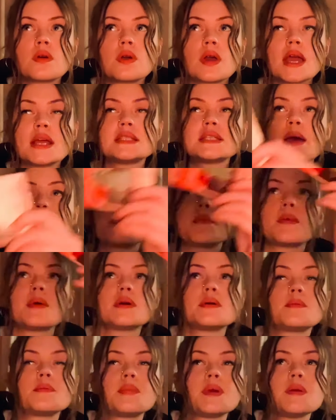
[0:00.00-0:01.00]
It's like,
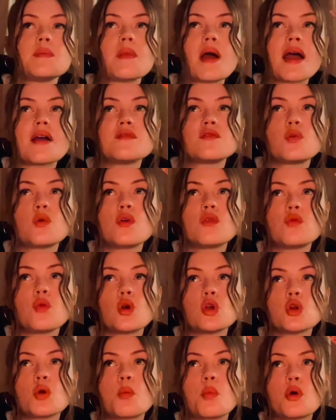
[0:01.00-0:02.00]
be mindful of
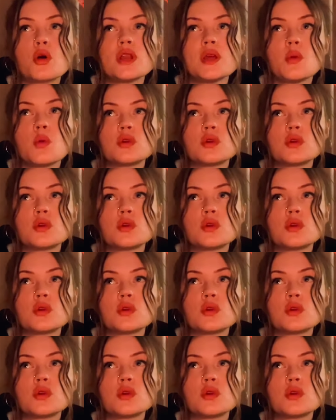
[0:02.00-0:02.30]
what your body